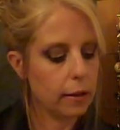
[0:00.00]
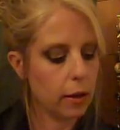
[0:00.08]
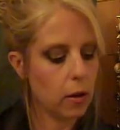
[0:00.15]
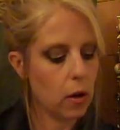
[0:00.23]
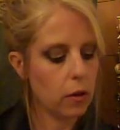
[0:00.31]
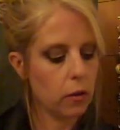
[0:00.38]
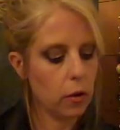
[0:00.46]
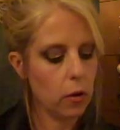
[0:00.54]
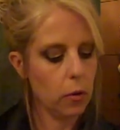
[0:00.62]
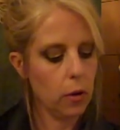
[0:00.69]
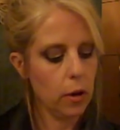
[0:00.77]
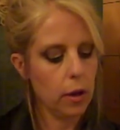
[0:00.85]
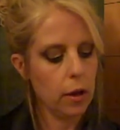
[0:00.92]
And also,
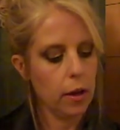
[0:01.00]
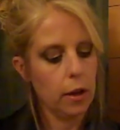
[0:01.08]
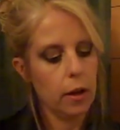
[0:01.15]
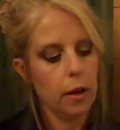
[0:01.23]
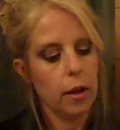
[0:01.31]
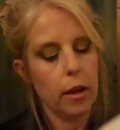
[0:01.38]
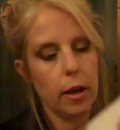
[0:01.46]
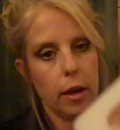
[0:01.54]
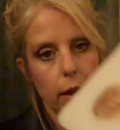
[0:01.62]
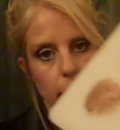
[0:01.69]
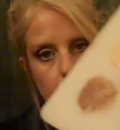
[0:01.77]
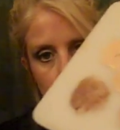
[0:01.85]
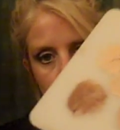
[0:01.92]

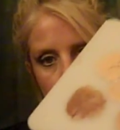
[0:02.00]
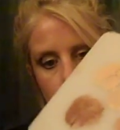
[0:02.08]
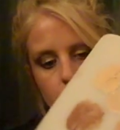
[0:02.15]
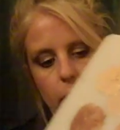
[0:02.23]
and